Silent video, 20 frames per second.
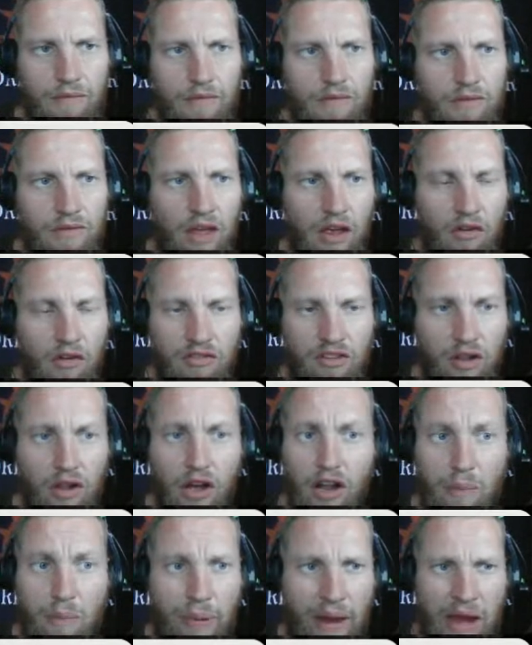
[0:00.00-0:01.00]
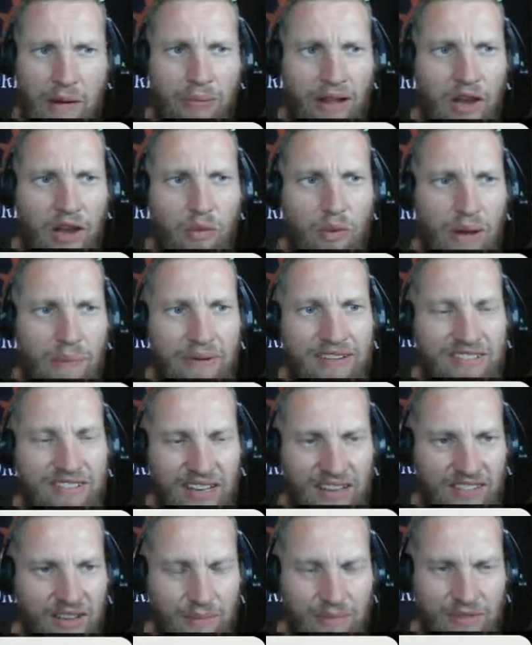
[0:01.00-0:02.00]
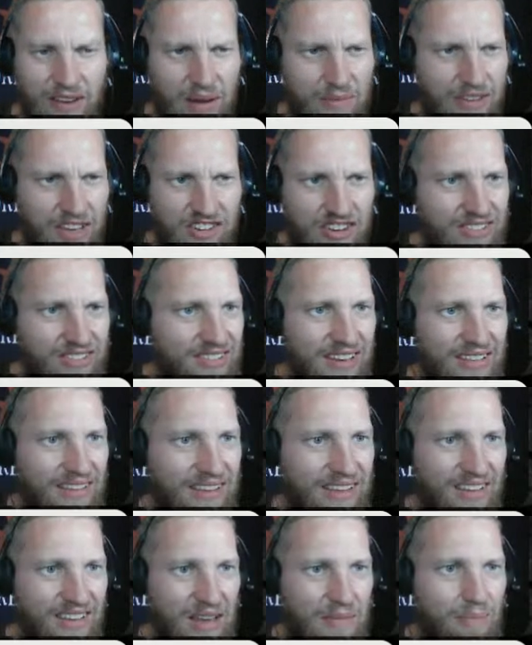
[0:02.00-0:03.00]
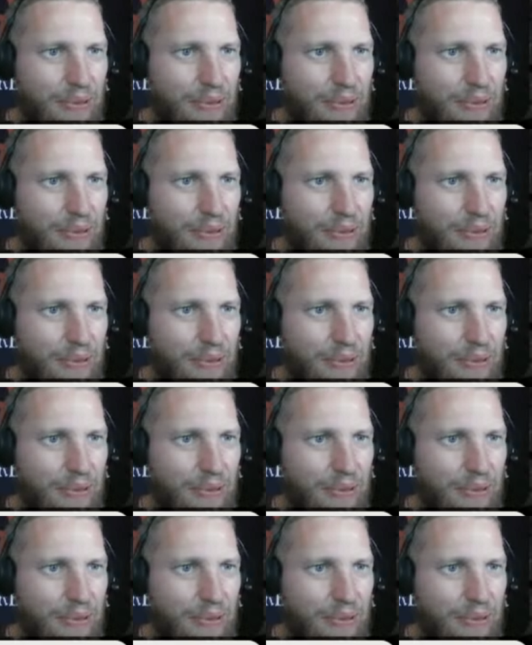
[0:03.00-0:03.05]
there's a lot of Baneblade weapons that sometimes they just did these like